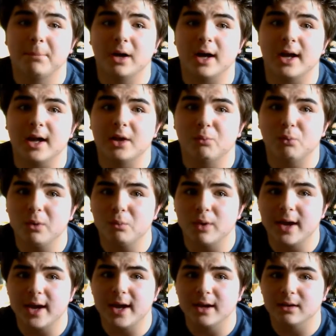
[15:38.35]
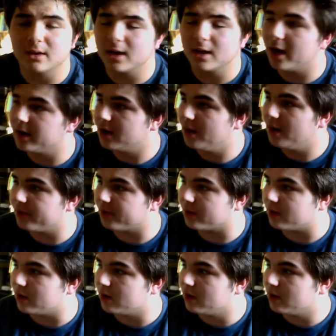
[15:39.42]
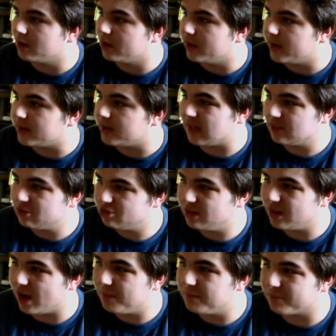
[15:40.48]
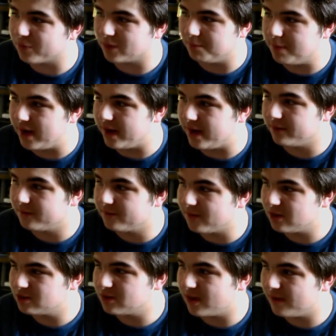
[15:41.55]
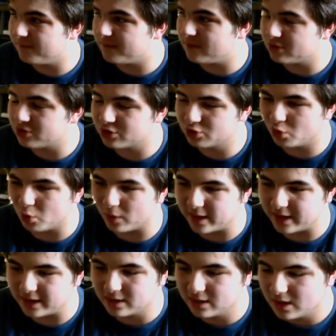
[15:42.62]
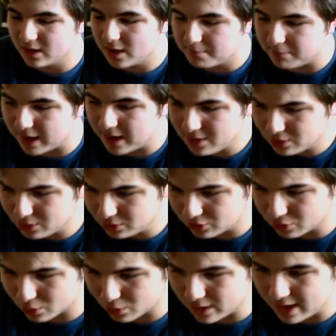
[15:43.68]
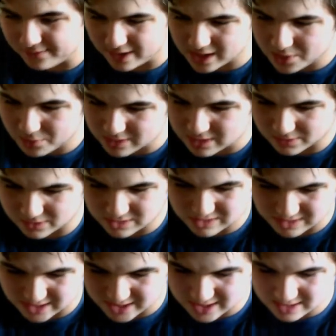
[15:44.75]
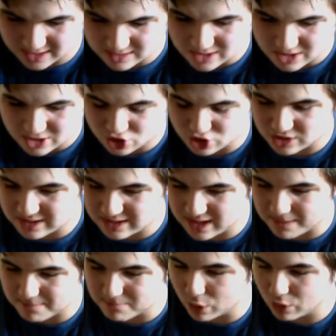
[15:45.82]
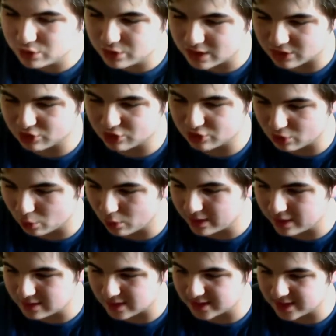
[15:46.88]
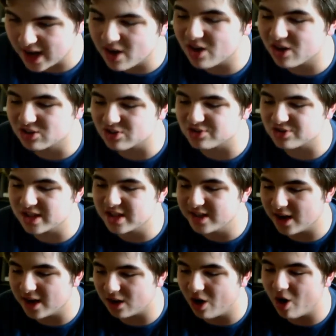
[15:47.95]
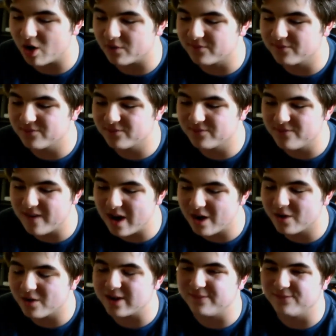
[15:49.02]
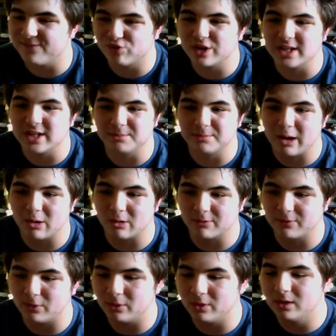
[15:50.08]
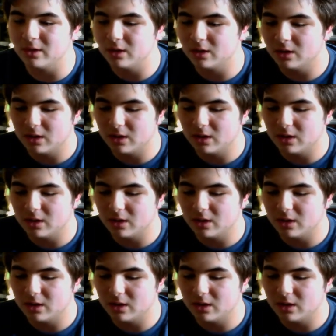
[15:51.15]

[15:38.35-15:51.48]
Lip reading: But in one way, another, it's actually up for debate. First off, story. Bionicle story, if anyone's ever seen it, should see that most of the stories and characters in there are very freaking powerful.